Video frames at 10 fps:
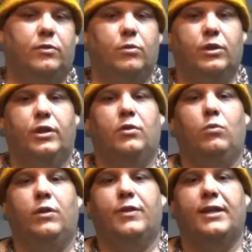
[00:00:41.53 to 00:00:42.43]
You're really going
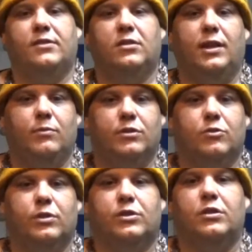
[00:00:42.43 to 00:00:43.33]
to want that slight
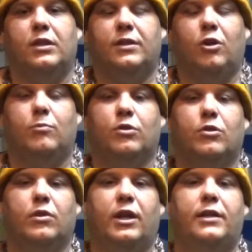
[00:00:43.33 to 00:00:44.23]
restriction that the armor
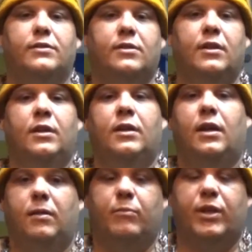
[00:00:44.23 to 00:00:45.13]
creates
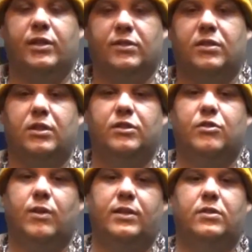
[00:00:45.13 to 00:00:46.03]
because it does
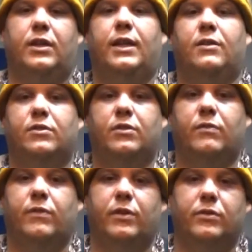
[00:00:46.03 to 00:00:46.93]
translate out to the
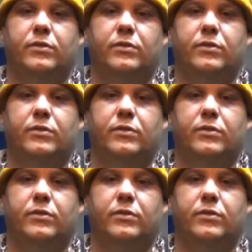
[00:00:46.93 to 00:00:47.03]
field.